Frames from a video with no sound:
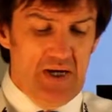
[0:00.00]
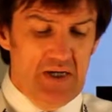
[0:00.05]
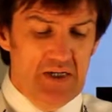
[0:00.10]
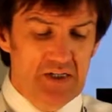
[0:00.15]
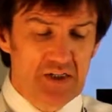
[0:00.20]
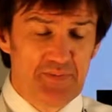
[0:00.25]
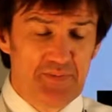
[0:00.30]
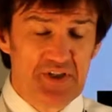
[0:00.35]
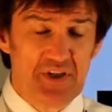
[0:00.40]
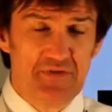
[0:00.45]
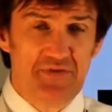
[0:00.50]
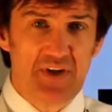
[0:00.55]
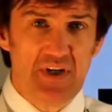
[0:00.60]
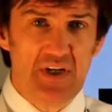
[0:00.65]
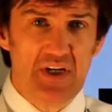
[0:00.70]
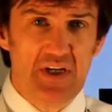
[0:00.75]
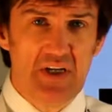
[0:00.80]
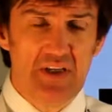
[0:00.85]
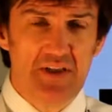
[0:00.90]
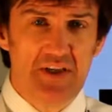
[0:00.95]

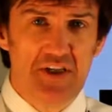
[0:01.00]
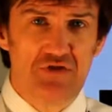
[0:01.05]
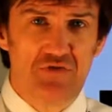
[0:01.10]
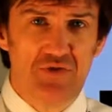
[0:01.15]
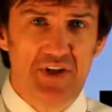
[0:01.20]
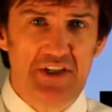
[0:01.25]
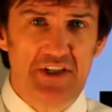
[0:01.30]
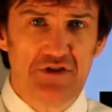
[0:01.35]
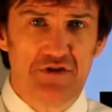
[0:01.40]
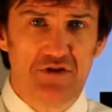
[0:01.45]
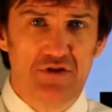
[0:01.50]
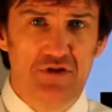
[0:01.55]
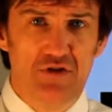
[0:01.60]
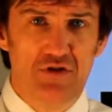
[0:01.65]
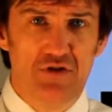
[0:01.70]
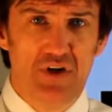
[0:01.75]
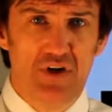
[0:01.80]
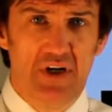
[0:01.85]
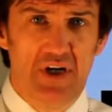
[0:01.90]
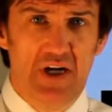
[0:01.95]
Specifically, this relates
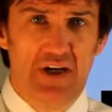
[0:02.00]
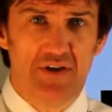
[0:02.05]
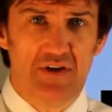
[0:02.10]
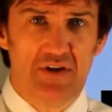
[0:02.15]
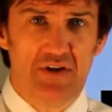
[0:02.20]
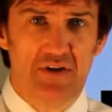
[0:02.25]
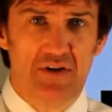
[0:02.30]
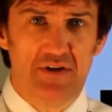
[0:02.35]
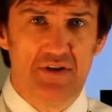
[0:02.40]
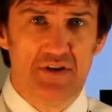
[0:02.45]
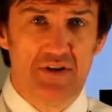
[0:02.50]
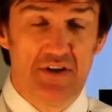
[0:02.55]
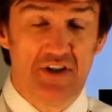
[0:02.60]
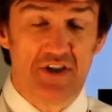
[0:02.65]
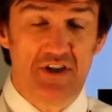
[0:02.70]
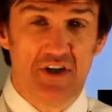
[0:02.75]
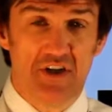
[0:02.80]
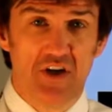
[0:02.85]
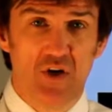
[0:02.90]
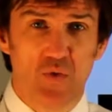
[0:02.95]
to either the
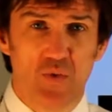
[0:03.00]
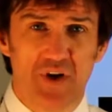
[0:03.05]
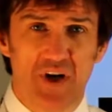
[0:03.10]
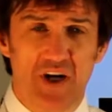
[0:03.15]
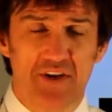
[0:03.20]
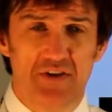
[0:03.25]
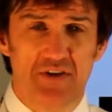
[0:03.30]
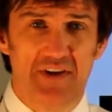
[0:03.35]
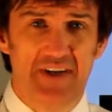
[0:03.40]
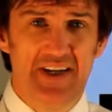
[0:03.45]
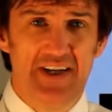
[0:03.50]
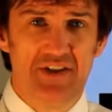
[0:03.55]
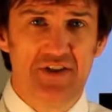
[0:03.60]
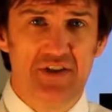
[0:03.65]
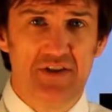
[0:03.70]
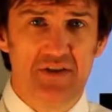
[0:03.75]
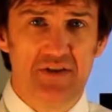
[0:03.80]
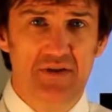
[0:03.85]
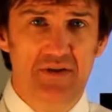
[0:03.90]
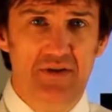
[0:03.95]
scenario where either an
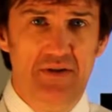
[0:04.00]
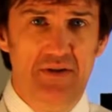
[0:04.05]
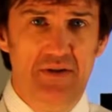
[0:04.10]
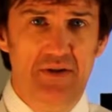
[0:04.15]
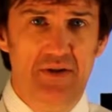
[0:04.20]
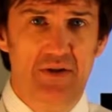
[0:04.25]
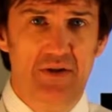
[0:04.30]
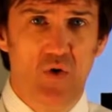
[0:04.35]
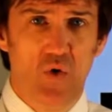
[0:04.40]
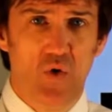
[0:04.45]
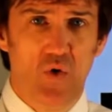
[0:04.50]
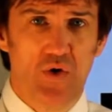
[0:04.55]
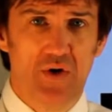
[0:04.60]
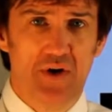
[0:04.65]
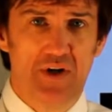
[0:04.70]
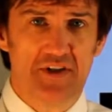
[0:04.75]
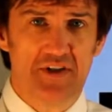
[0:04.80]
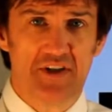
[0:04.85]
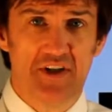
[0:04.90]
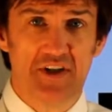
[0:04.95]
agent
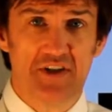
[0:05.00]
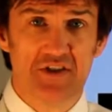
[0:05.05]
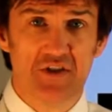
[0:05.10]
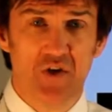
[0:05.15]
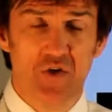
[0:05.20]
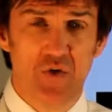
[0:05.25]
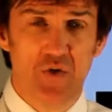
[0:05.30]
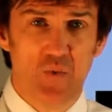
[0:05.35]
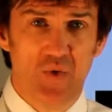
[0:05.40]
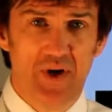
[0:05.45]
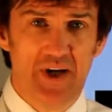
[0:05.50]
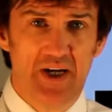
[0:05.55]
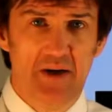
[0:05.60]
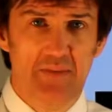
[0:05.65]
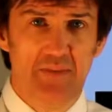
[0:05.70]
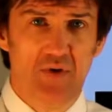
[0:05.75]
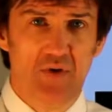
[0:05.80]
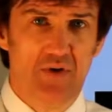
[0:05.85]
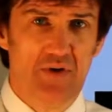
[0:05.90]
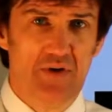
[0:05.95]
or a citizen on the
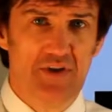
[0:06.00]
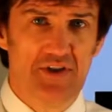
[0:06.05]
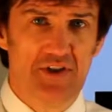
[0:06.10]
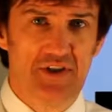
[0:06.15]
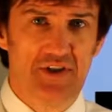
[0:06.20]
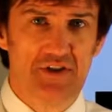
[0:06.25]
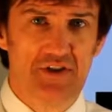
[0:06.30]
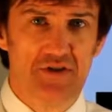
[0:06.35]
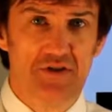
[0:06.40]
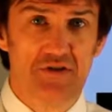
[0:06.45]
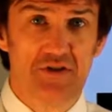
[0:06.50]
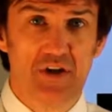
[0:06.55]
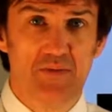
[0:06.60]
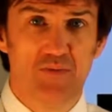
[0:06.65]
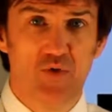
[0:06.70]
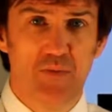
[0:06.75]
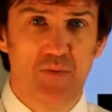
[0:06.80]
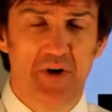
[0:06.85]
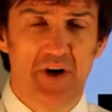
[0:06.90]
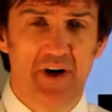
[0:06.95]
web or a citizen using a
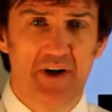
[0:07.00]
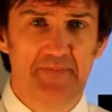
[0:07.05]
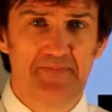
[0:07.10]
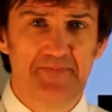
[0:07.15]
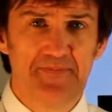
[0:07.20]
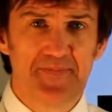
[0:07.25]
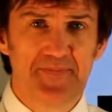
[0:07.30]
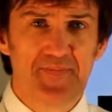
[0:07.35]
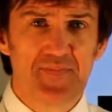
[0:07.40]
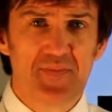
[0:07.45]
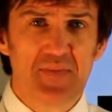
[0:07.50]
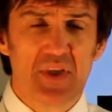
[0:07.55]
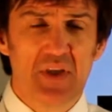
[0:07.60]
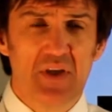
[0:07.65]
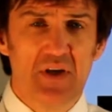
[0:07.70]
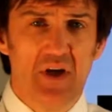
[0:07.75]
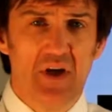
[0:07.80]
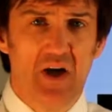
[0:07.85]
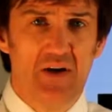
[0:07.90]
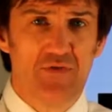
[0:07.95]
mobile,
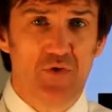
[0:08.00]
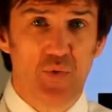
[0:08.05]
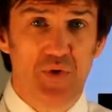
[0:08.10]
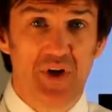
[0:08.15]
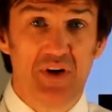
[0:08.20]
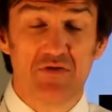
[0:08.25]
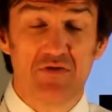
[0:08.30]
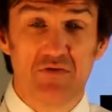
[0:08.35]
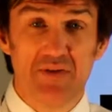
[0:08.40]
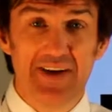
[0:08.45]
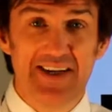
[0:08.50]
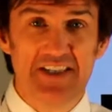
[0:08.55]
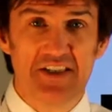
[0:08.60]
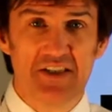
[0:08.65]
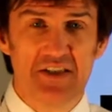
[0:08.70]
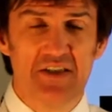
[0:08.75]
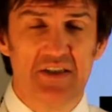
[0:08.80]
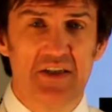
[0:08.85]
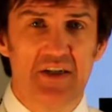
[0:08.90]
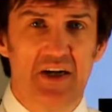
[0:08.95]
for whatever
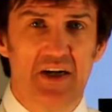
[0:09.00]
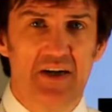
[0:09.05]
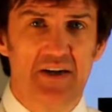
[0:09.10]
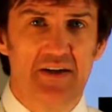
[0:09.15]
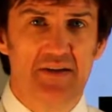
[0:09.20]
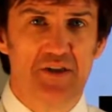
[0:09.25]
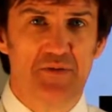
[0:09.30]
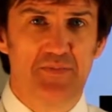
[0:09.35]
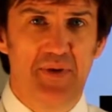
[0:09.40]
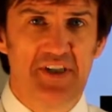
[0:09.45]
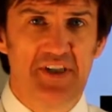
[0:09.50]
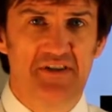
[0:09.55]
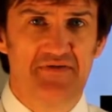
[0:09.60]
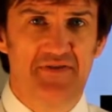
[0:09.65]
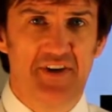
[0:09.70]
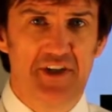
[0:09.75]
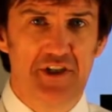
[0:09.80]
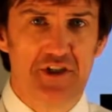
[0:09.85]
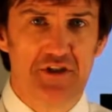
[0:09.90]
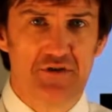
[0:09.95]
reason,
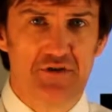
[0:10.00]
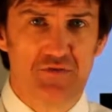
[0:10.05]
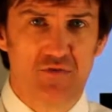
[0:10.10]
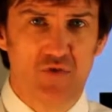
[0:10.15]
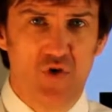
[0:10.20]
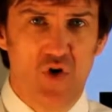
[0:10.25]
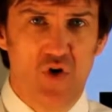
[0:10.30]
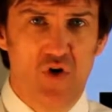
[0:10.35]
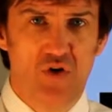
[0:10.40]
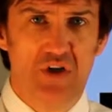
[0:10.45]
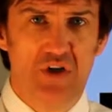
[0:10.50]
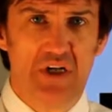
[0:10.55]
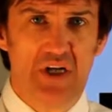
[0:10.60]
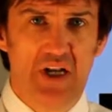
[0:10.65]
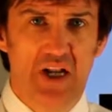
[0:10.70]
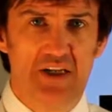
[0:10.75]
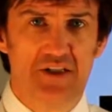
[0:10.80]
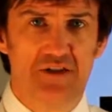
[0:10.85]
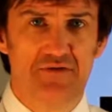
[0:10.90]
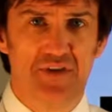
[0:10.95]
specifies the wrong
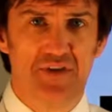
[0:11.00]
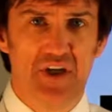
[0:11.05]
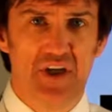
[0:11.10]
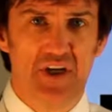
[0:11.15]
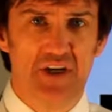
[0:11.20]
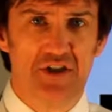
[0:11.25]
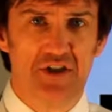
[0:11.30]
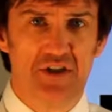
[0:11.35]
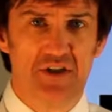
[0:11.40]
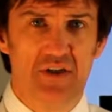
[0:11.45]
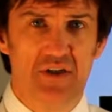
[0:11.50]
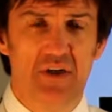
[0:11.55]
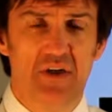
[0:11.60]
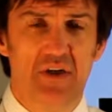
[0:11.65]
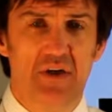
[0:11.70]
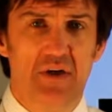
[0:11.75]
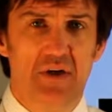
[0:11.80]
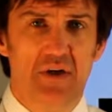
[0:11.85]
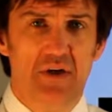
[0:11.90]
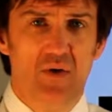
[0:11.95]
classification
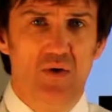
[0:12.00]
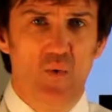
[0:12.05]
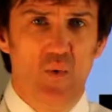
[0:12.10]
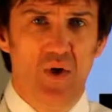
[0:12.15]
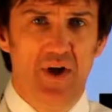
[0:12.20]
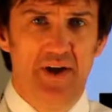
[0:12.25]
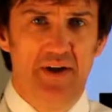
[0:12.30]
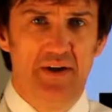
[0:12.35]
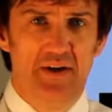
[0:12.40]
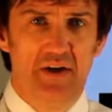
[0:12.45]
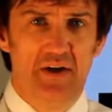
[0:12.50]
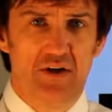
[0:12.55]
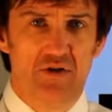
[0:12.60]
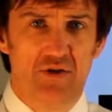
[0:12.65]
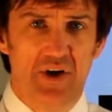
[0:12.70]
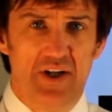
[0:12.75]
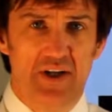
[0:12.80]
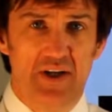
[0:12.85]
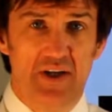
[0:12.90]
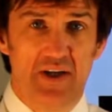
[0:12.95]
when
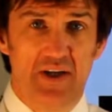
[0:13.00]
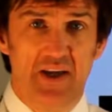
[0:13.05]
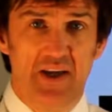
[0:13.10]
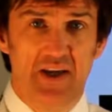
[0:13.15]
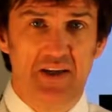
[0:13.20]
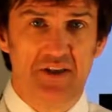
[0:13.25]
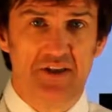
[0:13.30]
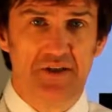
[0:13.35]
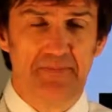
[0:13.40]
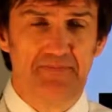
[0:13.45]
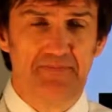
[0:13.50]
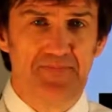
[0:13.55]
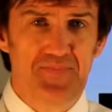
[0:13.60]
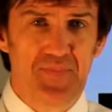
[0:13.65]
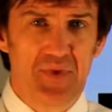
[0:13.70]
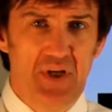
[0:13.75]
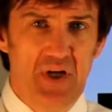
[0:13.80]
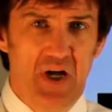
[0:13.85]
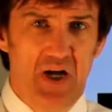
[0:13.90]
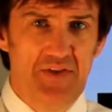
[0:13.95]
creating a case,
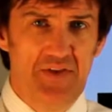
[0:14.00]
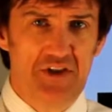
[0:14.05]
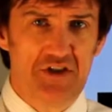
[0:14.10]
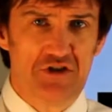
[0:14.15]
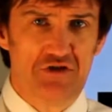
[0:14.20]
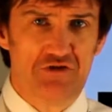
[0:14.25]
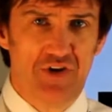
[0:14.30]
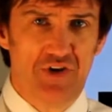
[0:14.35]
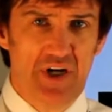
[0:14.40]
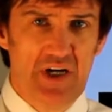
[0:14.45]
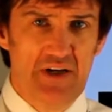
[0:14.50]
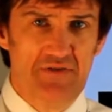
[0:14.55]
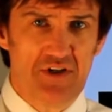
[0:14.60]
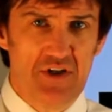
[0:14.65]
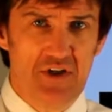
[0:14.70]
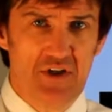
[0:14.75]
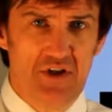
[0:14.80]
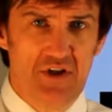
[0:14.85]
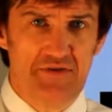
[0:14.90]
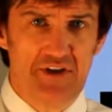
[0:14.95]
and this drives
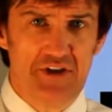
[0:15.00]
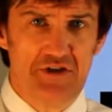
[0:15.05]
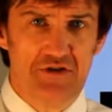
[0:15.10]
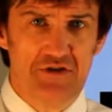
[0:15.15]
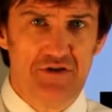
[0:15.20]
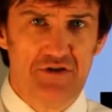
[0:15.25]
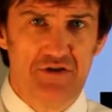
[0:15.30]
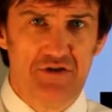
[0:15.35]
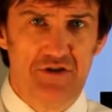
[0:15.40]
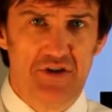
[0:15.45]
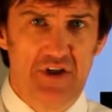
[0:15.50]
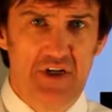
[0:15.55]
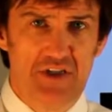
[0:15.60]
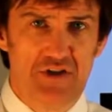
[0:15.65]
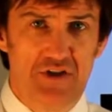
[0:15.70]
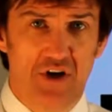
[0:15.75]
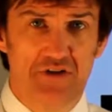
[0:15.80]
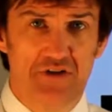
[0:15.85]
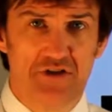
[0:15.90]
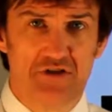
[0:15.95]
a lot of issues
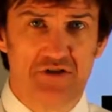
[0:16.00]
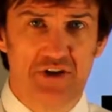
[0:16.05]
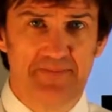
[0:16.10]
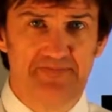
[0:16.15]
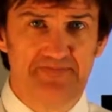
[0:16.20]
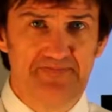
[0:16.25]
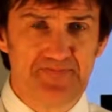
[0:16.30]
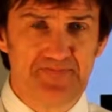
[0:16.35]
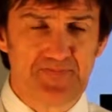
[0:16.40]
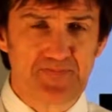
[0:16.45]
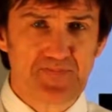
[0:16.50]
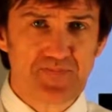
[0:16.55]
downstream.